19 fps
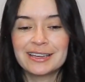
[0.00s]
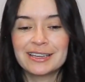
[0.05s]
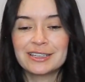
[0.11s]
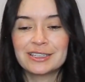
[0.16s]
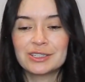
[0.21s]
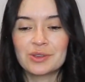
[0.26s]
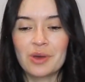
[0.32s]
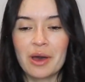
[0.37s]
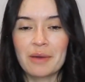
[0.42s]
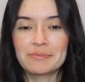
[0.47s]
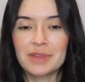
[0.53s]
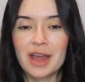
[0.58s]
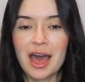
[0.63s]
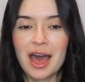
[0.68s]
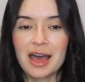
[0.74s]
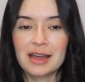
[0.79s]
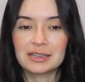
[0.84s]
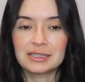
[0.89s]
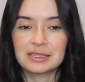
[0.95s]
So
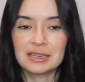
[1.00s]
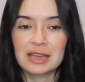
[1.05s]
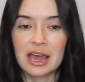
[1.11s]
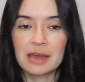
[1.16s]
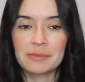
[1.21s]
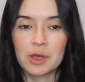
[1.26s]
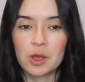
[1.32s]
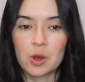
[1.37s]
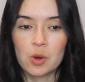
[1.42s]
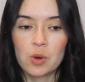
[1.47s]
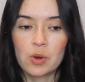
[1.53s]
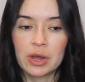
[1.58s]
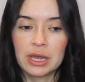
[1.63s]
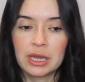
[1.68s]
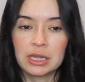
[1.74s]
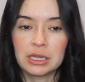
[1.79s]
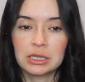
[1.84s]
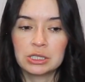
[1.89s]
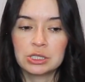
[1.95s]
I'm
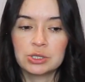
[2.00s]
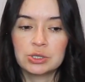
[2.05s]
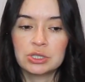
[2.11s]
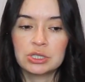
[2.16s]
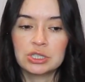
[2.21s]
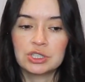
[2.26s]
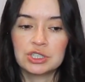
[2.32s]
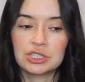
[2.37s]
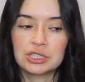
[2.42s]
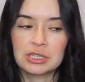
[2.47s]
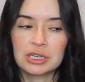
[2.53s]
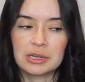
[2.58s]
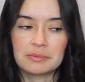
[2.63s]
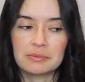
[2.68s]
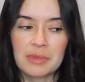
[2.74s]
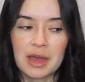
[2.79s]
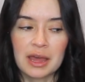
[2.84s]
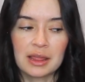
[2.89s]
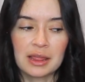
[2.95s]
going to the
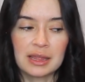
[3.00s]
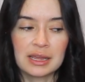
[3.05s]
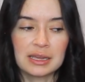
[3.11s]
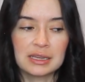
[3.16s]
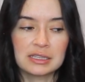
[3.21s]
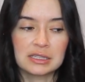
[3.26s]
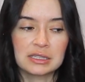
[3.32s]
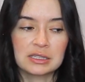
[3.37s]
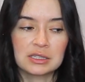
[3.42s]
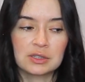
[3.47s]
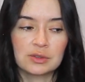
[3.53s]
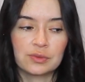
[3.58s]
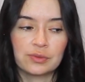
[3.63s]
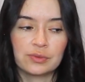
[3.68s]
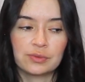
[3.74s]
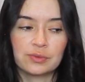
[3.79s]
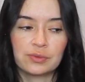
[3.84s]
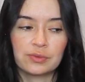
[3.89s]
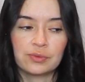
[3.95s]
gym at least
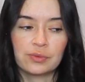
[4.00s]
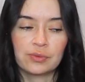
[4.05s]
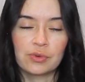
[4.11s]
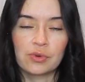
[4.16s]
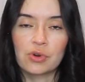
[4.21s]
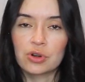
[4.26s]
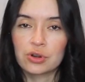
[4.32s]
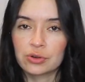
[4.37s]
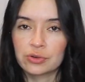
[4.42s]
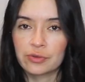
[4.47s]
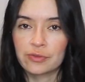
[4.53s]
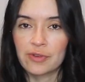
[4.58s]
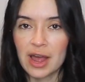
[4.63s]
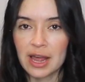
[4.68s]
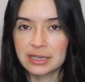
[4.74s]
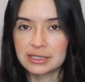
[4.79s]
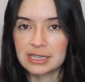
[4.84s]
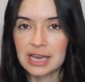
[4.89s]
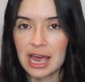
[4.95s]
4 or
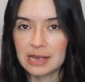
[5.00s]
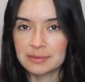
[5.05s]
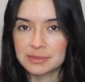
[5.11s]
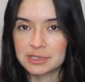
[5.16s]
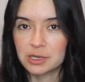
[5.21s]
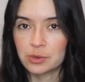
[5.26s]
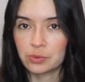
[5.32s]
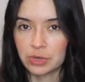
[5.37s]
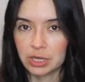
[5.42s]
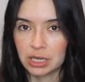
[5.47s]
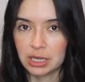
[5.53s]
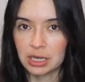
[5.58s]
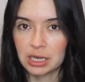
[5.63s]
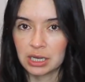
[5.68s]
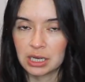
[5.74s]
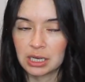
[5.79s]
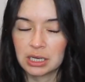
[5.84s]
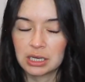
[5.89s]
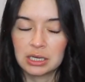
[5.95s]
5 times a
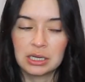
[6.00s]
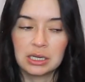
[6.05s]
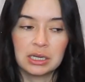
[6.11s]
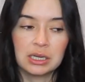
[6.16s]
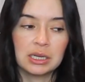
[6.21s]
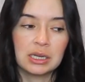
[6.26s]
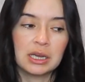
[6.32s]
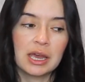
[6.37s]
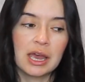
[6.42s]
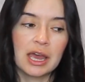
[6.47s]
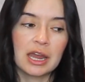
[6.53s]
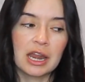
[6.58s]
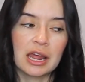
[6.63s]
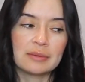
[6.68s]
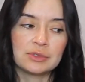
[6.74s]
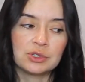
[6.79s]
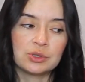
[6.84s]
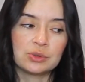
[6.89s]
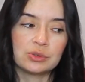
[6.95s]
week, and
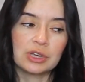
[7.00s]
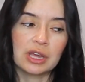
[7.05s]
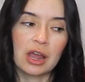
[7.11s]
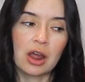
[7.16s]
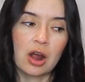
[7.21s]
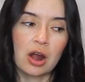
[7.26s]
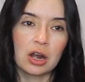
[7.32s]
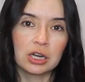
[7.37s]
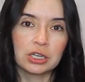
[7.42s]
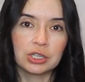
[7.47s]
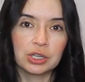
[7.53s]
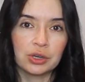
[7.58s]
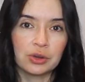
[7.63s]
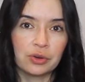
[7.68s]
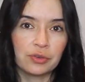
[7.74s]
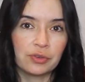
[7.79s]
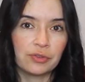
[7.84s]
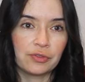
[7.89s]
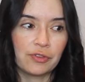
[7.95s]
I'm doing
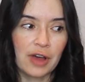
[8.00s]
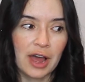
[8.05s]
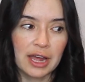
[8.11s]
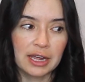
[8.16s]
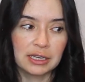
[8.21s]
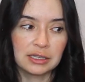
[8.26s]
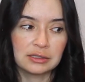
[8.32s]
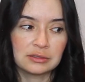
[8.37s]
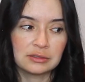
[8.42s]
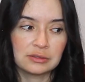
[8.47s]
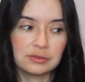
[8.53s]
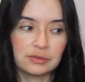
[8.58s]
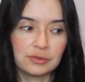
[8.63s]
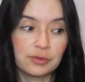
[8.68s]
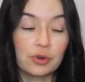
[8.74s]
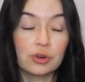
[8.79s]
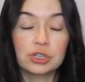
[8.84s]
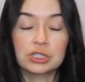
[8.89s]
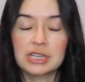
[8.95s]
cardio
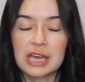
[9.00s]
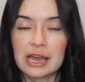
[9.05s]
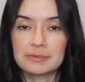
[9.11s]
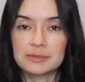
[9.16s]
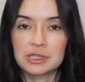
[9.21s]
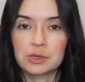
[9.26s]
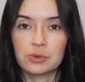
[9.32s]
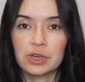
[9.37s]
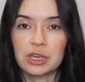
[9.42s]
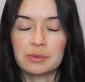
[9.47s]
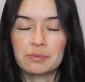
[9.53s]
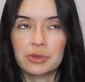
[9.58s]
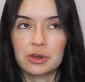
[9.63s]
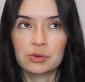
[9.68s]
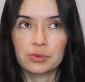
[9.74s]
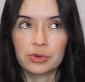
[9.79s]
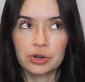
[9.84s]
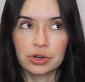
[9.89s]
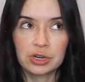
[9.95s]
4 times a week.
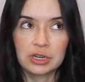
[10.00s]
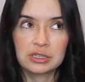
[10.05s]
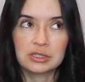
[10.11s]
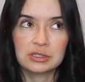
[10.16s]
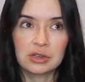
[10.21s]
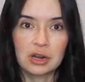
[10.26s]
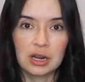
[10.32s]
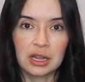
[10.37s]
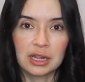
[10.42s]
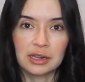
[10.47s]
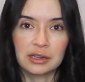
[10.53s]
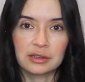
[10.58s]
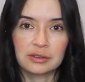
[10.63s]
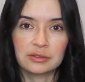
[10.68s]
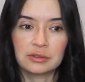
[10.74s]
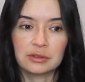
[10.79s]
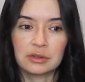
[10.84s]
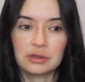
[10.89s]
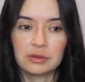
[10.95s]
But we're gonna start like,
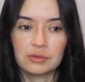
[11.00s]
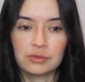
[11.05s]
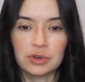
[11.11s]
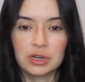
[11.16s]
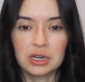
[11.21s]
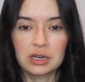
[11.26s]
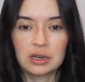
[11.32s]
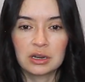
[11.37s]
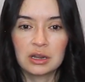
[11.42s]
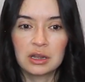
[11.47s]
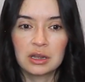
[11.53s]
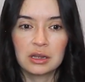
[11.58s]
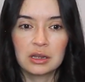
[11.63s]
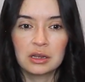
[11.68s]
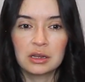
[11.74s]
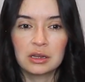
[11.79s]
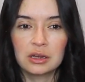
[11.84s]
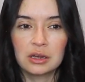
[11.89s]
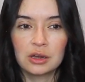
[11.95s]
we're
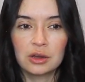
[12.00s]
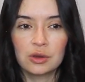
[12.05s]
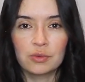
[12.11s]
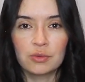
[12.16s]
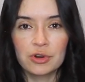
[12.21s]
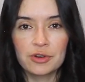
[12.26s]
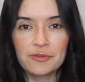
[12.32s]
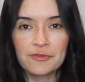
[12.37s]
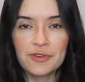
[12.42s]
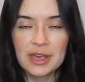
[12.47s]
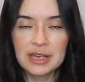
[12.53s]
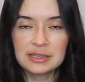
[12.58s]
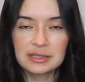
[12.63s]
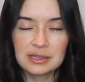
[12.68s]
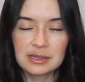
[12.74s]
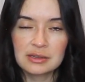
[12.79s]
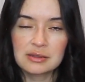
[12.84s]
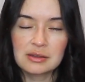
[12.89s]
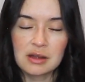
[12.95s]

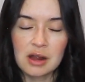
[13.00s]
phasing the